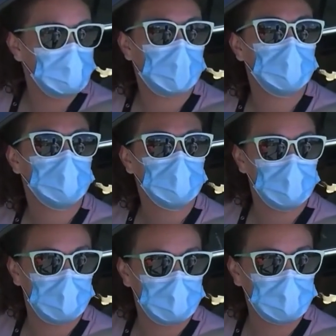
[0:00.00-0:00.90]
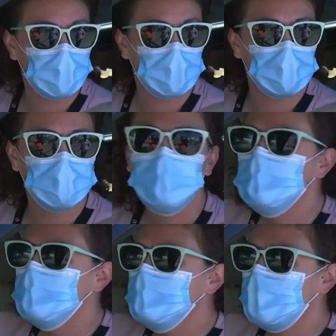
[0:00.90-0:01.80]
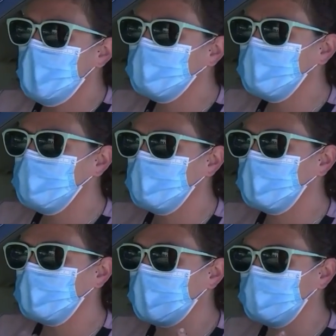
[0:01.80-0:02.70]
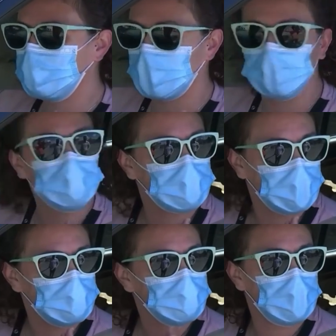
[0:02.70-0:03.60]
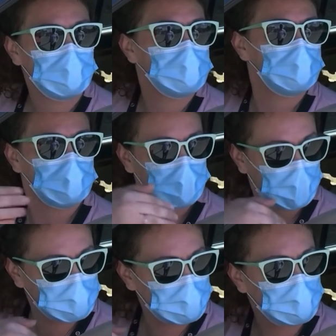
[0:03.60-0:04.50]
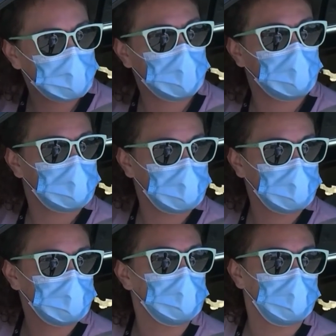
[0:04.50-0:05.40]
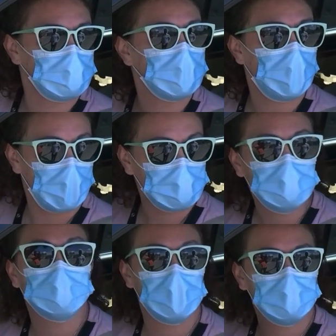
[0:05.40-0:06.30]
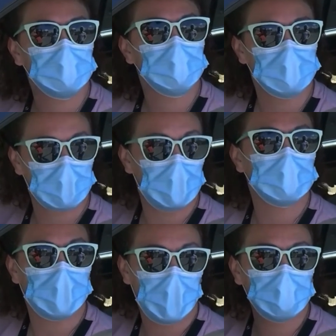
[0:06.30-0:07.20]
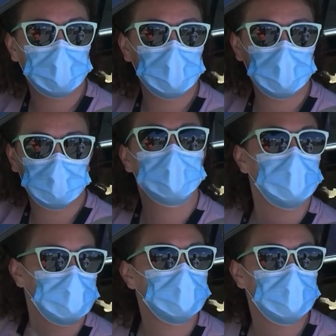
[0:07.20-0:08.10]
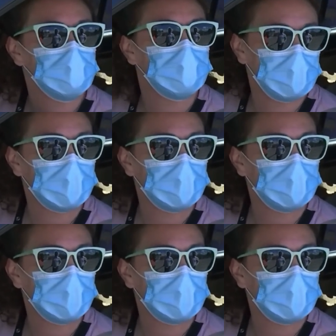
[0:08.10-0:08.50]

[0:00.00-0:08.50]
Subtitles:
I'm out here alone, and having something like Farm Share to be able to just drive through and pick up food, you know, when your hours have basically been cut in half, it's really just a big